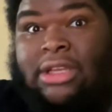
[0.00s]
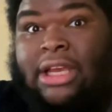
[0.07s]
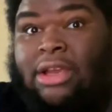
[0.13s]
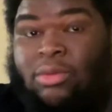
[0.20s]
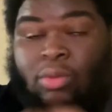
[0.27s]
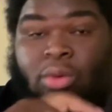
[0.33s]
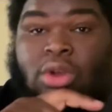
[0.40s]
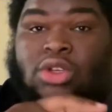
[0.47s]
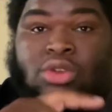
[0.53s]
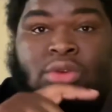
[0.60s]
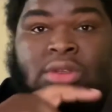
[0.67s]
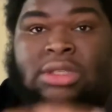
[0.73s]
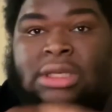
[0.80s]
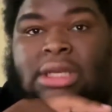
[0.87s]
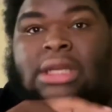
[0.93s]
Like, once you
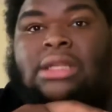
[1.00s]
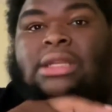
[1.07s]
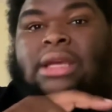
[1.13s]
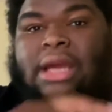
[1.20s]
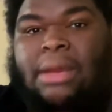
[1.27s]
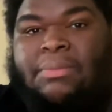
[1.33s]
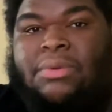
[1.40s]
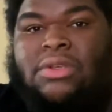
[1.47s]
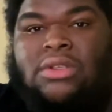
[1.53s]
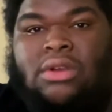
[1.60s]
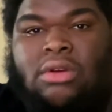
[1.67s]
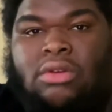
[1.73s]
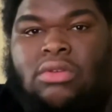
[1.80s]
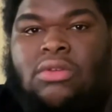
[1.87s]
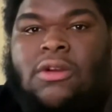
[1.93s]
seen the
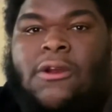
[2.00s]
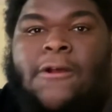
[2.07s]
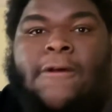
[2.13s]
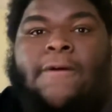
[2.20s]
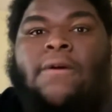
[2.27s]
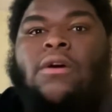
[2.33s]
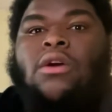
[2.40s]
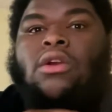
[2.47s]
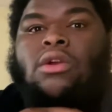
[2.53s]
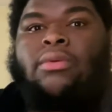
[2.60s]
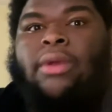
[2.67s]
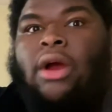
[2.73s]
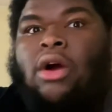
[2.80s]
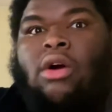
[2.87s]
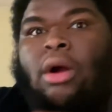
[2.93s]
episode, you
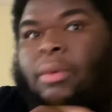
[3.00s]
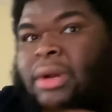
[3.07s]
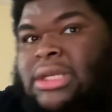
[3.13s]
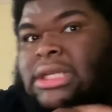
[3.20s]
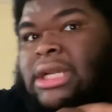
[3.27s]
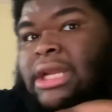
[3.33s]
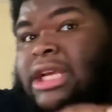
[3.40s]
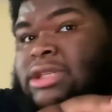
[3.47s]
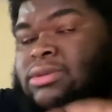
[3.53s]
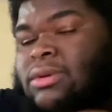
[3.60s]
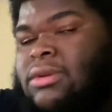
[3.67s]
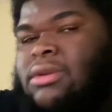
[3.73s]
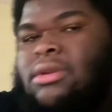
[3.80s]
like, oh, I want to see the next one.